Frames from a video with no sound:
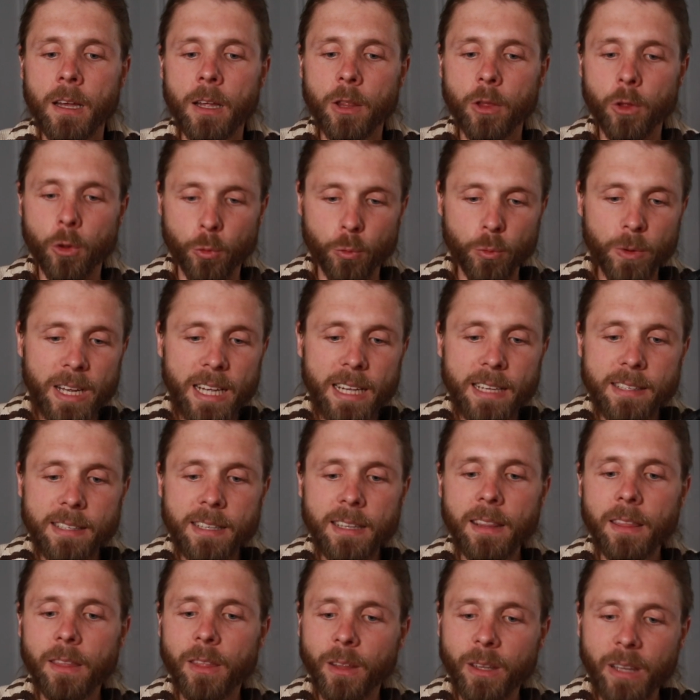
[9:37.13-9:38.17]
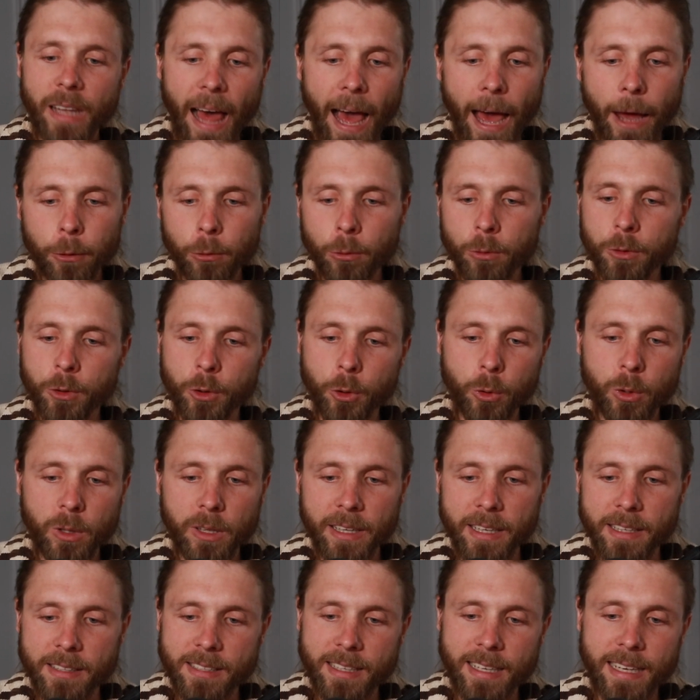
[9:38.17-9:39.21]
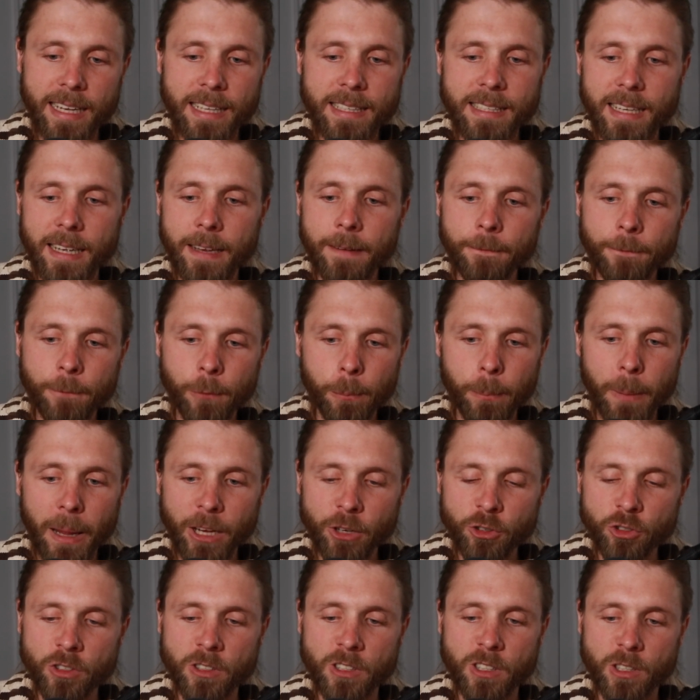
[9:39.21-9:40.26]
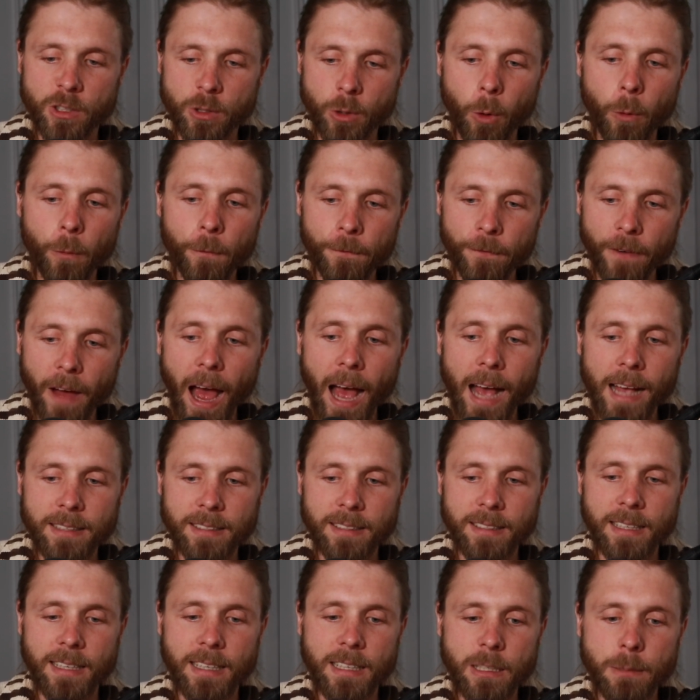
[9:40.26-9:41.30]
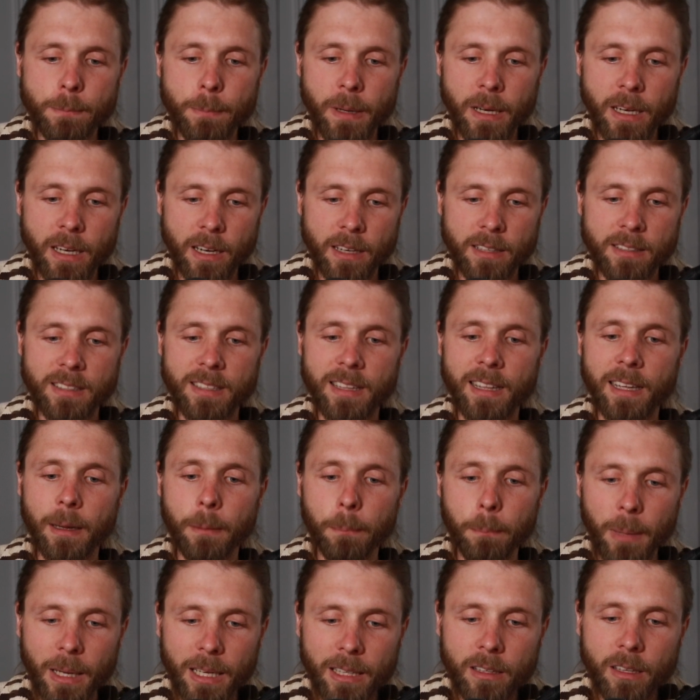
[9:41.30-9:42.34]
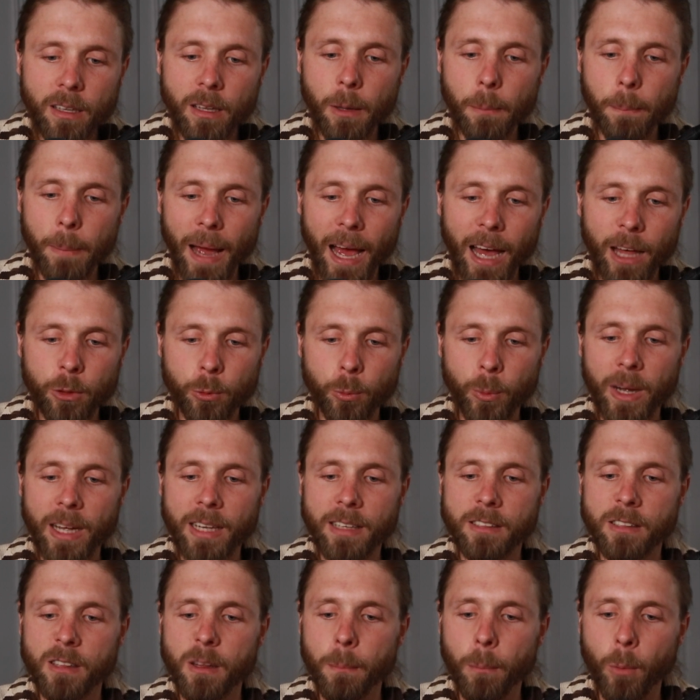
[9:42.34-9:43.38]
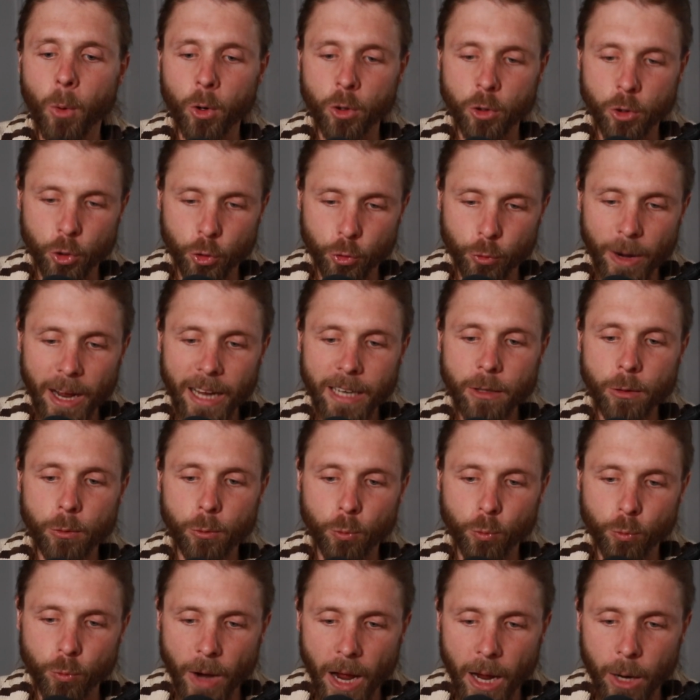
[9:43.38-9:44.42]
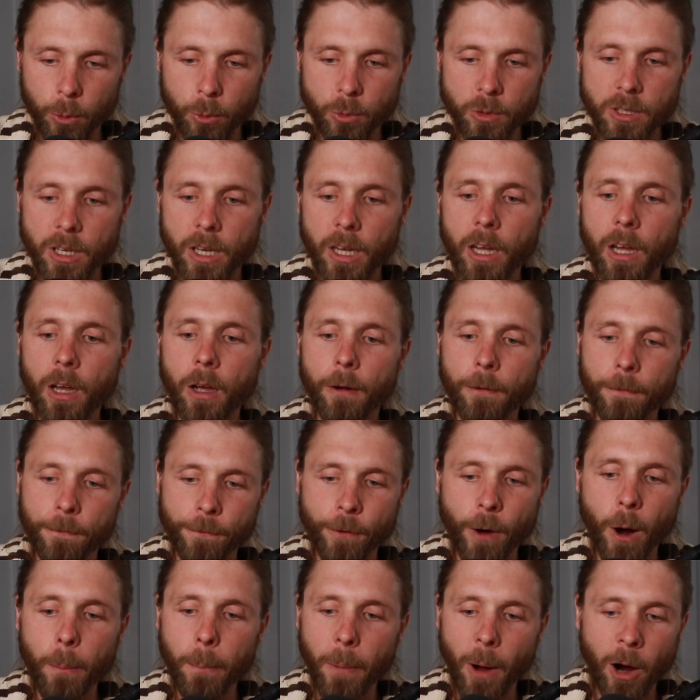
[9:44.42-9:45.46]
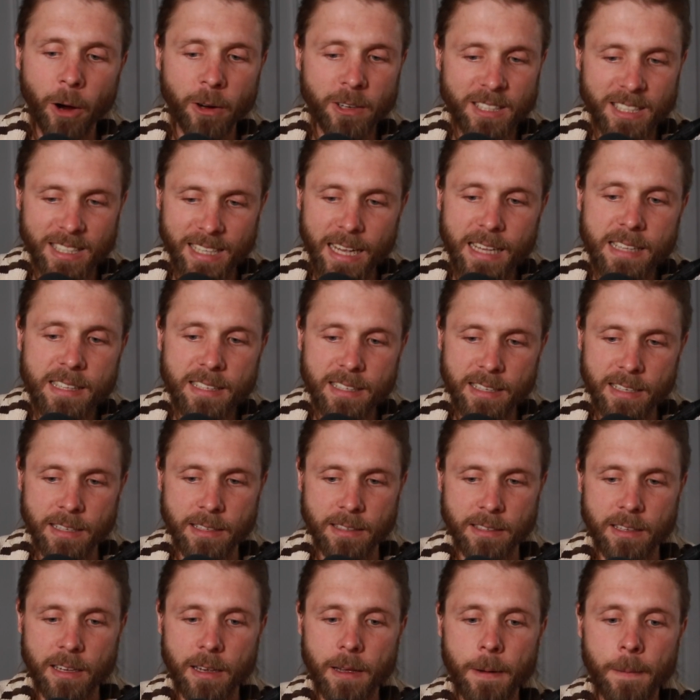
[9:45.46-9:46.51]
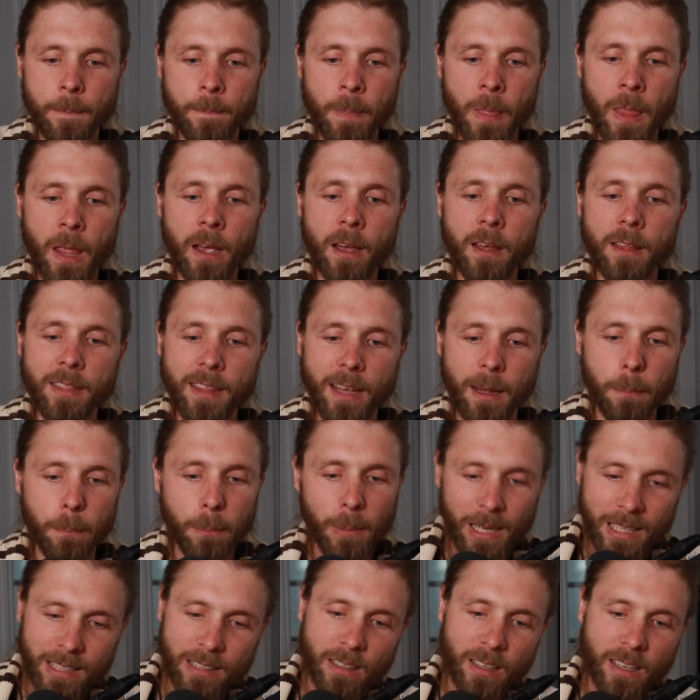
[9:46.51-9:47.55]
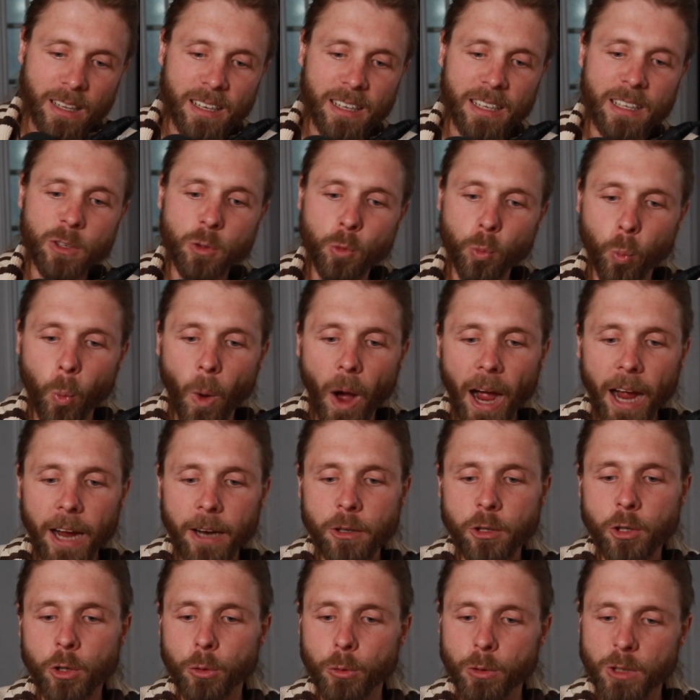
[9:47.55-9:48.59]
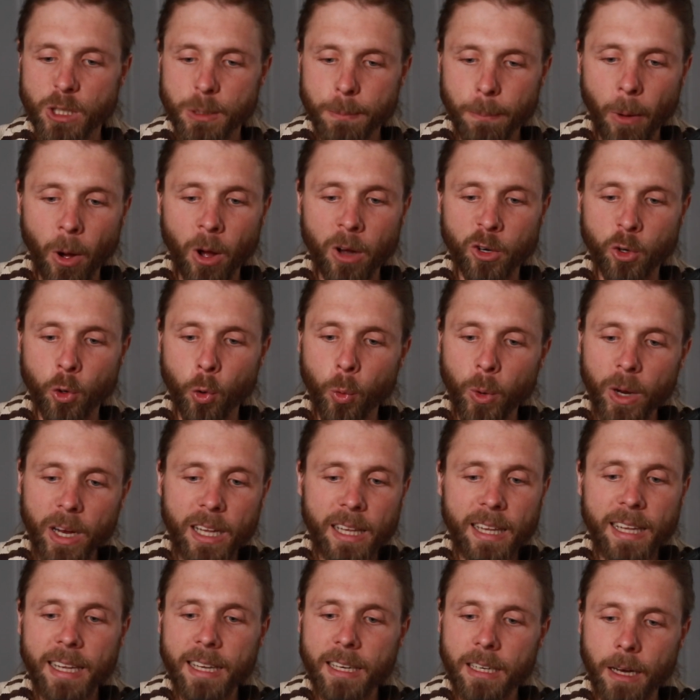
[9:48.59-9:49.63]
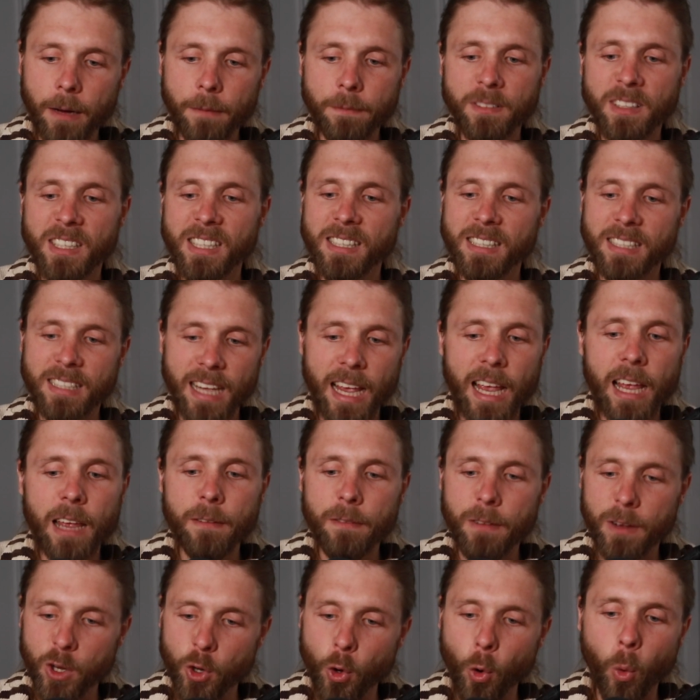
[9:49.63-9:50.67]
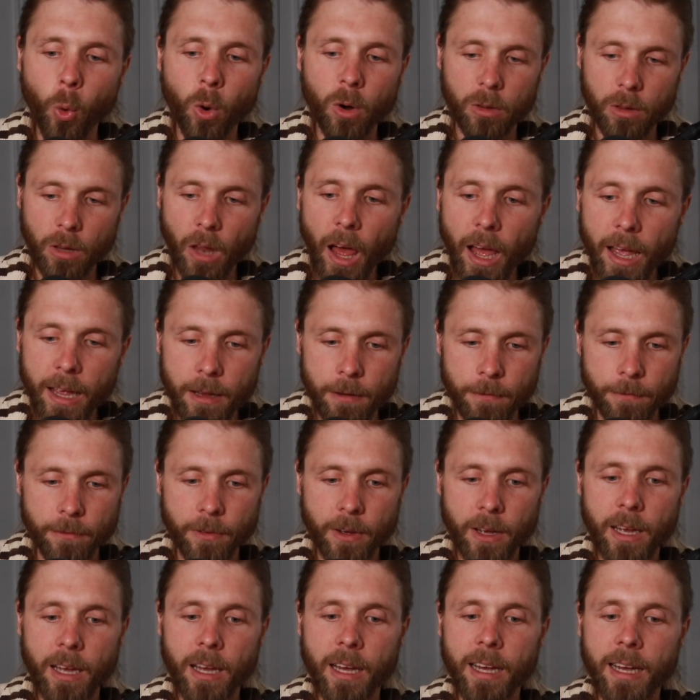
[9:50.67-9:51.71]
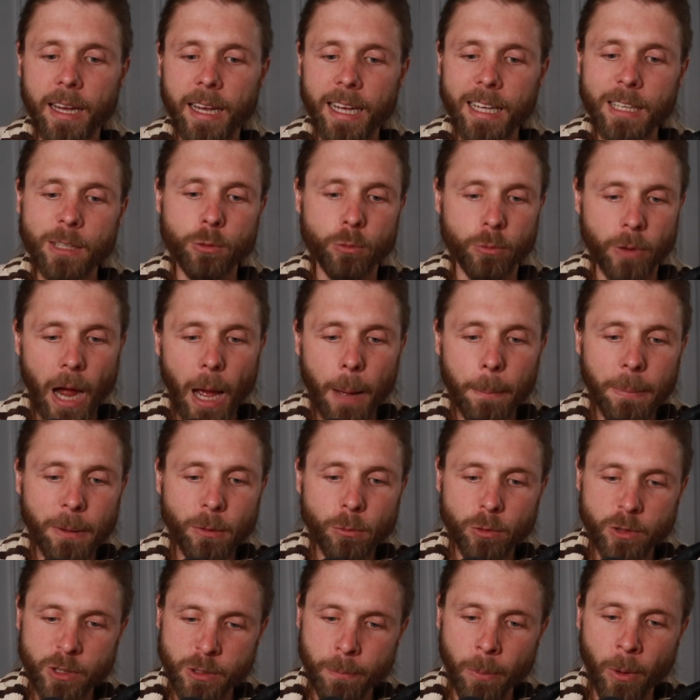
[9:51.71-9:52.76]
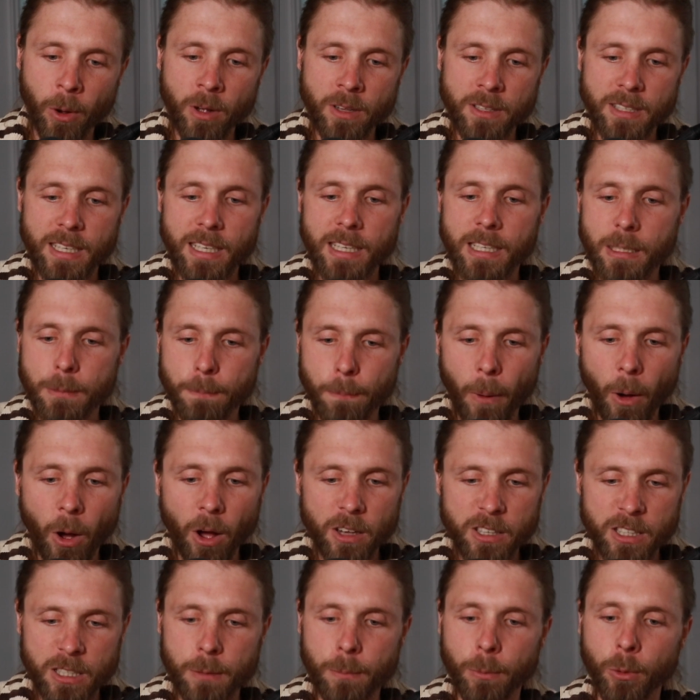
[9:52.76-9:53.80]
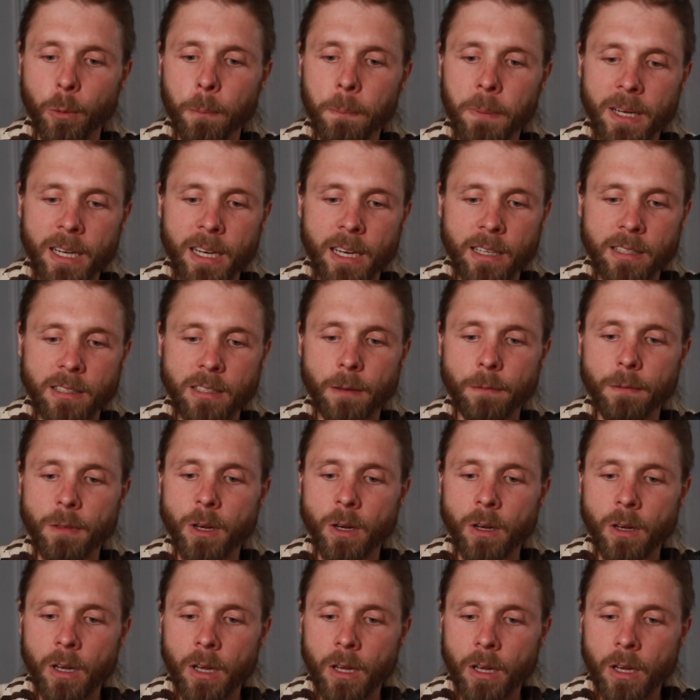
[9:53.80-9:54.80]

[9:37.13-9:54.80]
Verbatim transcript: The reason the lateral nucleus gets information so fast is because the amygdala pathway is the more direct route from our senses. The amygdala is wired to respond quickly enough to save your life. Its rapid response is possible because of the